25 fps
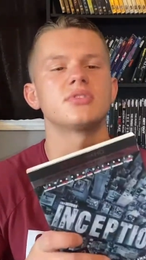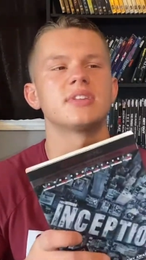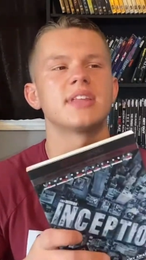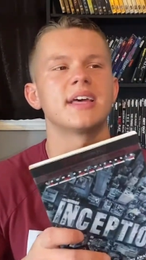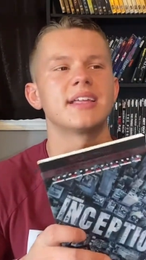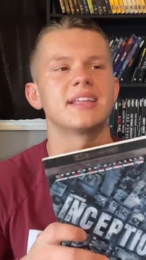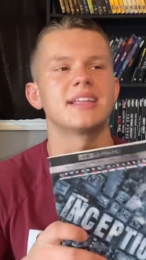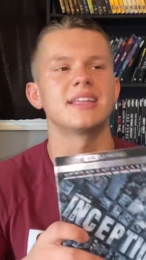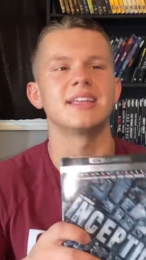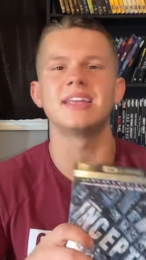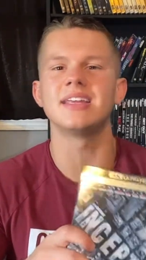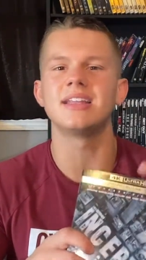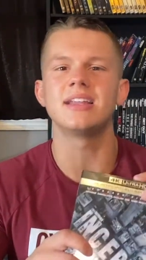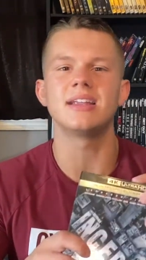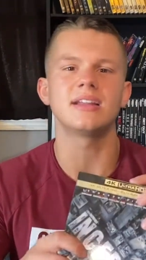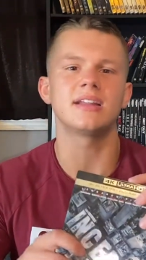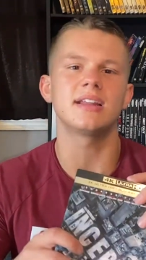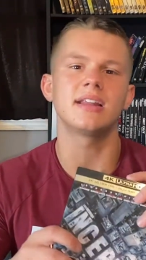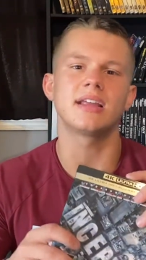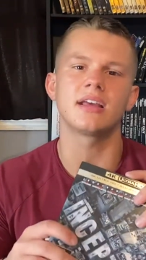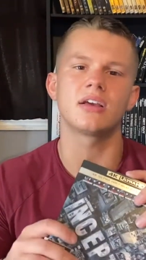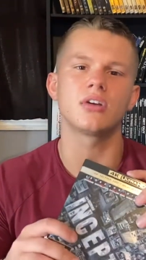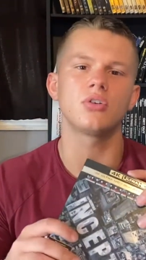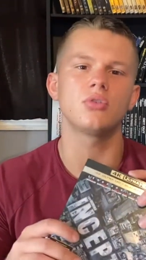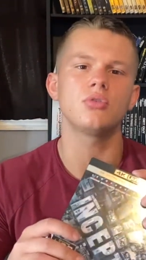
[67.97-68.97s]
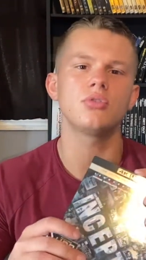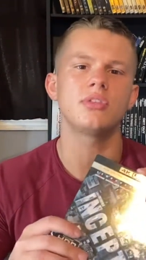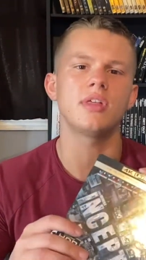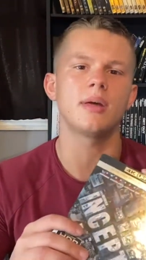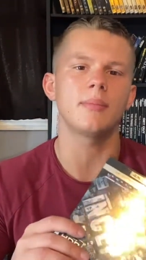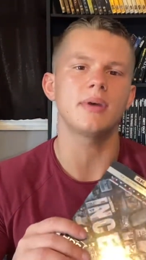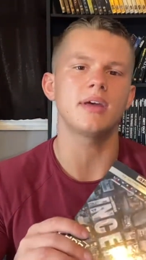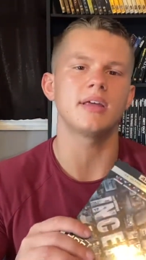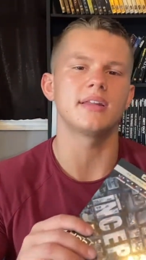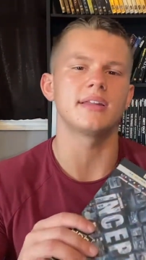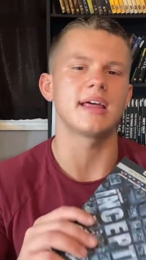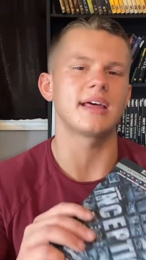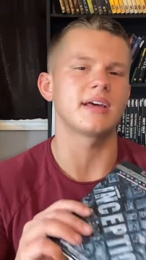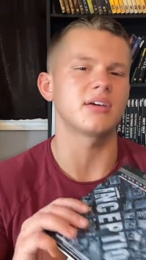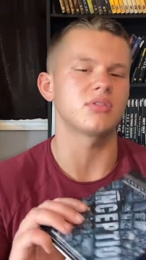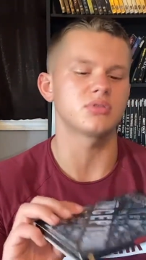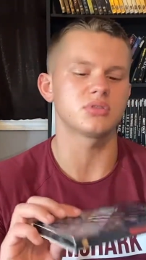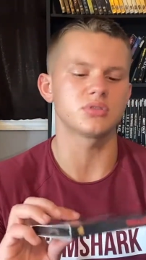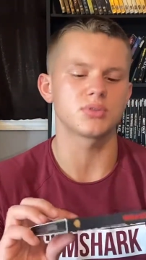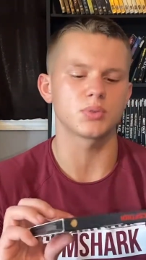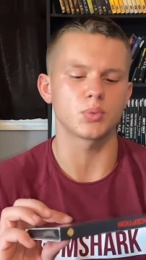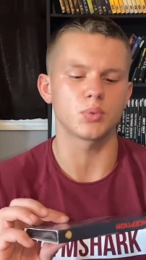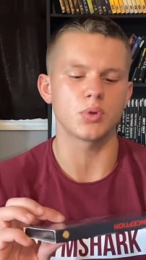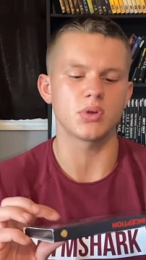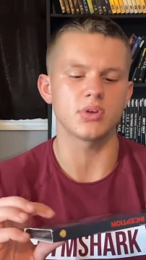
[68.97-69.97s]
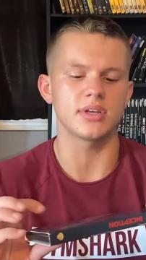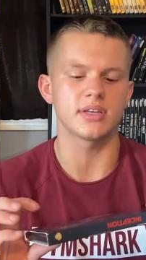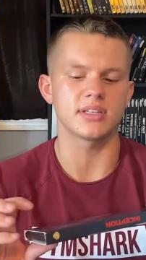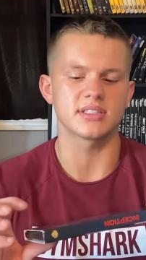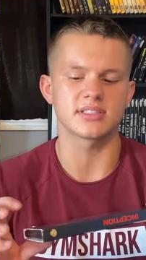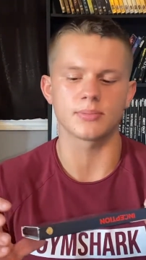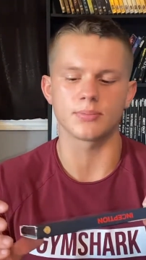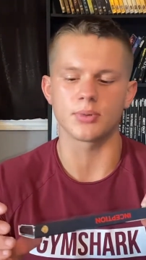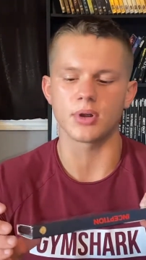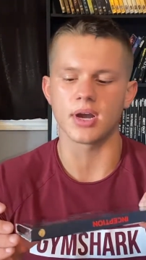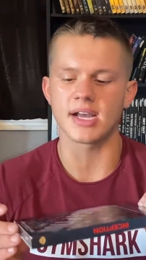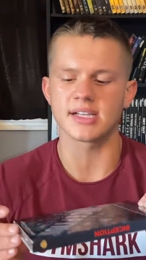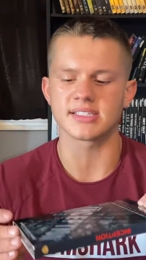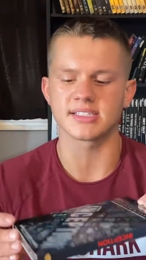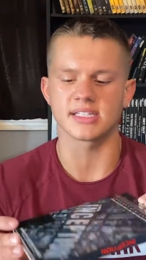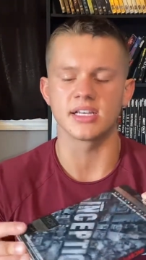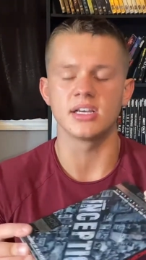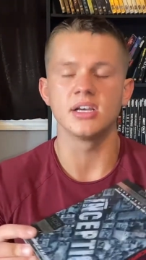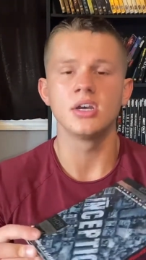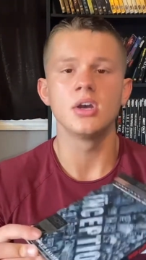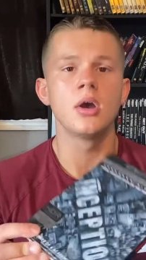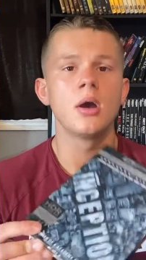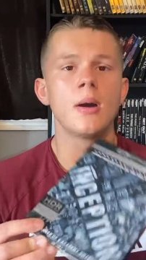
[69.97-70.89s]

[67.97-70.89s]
that he didn't include them in. That was really surprising.